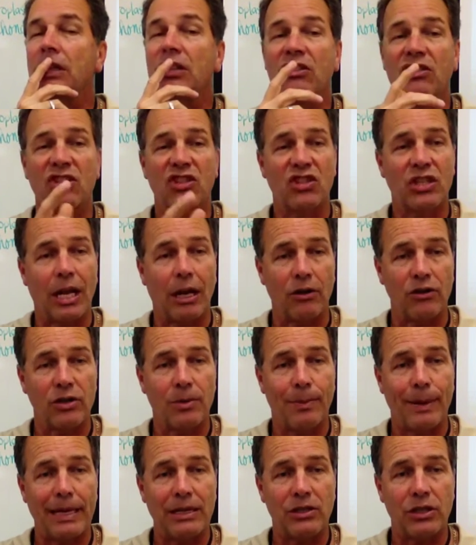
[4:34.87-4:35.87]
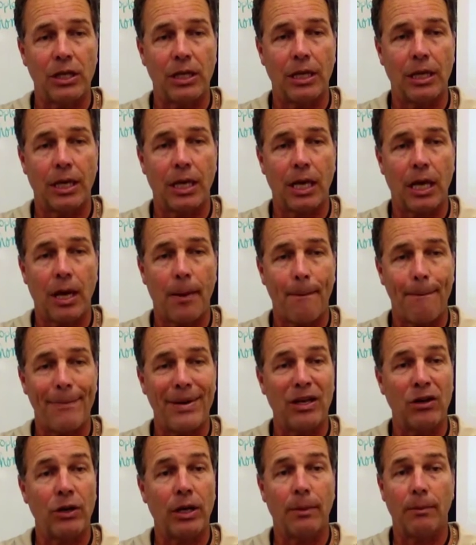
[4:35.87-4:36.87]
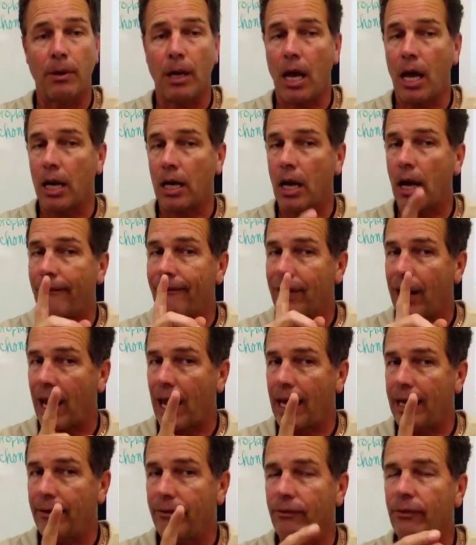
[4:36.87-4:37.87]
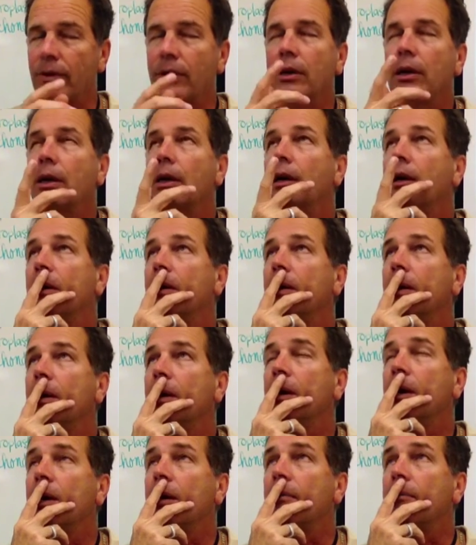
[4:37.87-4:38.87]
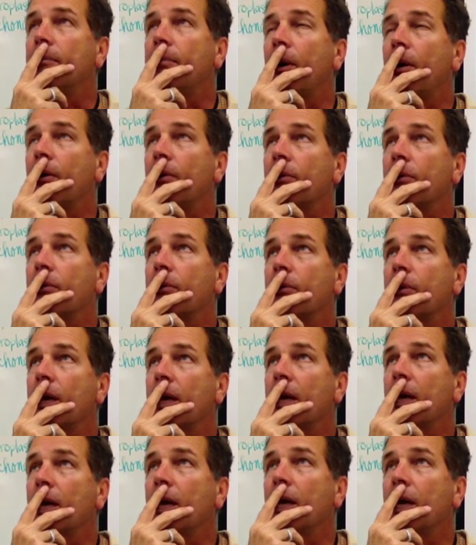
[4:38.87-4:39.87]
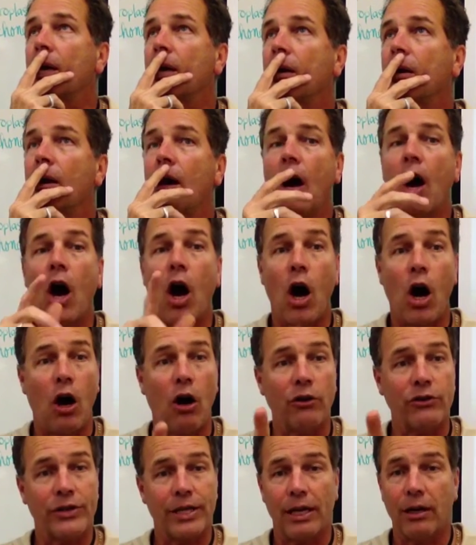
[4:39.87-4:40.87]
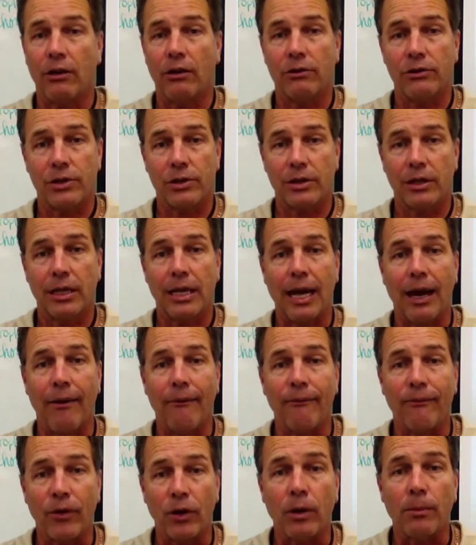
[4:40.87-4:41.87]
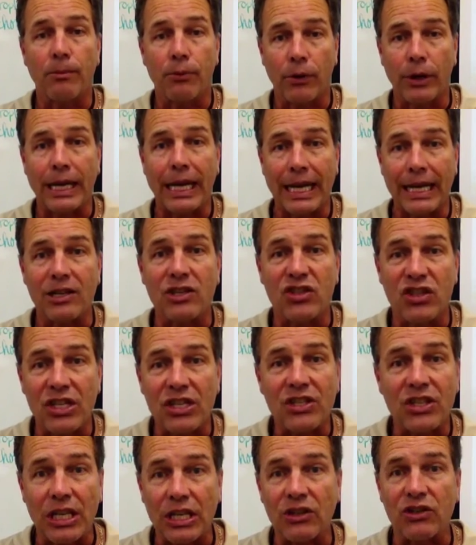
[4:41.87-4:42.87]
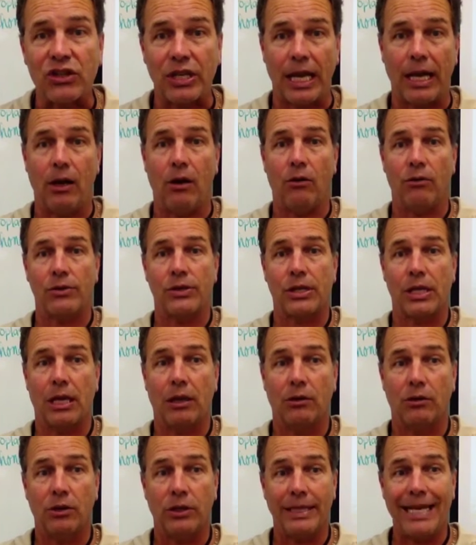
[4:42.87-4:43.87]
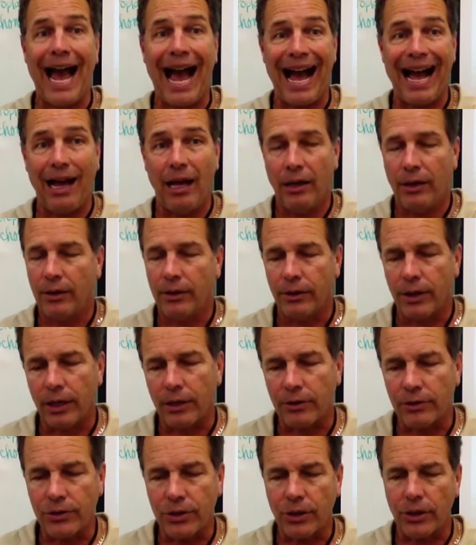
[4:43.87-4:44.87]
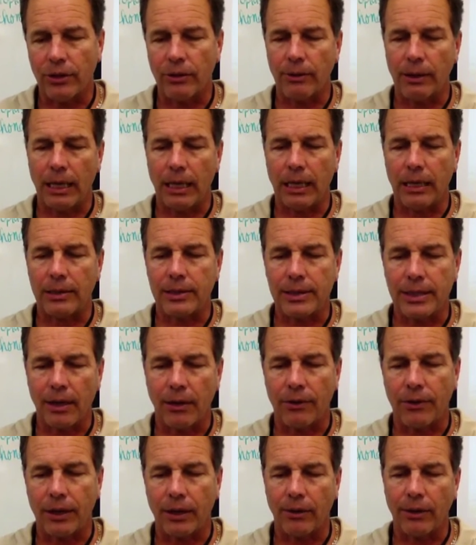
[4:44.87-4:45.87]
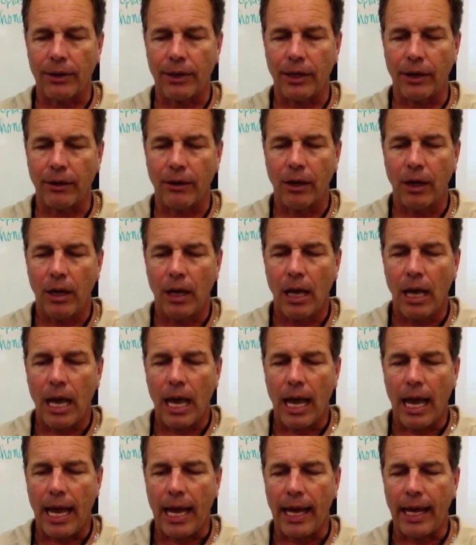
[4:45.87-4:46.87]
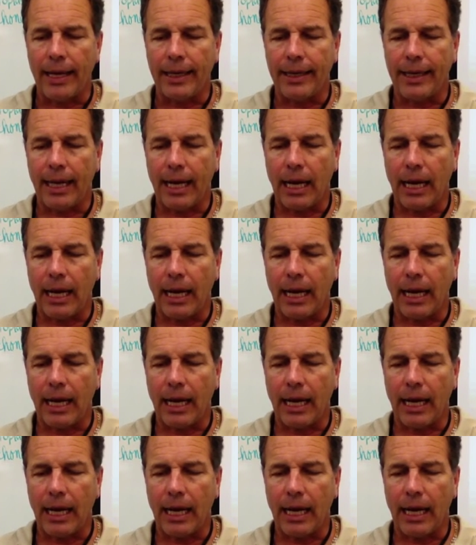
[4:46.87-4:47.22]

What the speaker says: cell is the basic building block of life. Part three, all cells come from pre-existing cells. Yeah, there's your cell theory there. And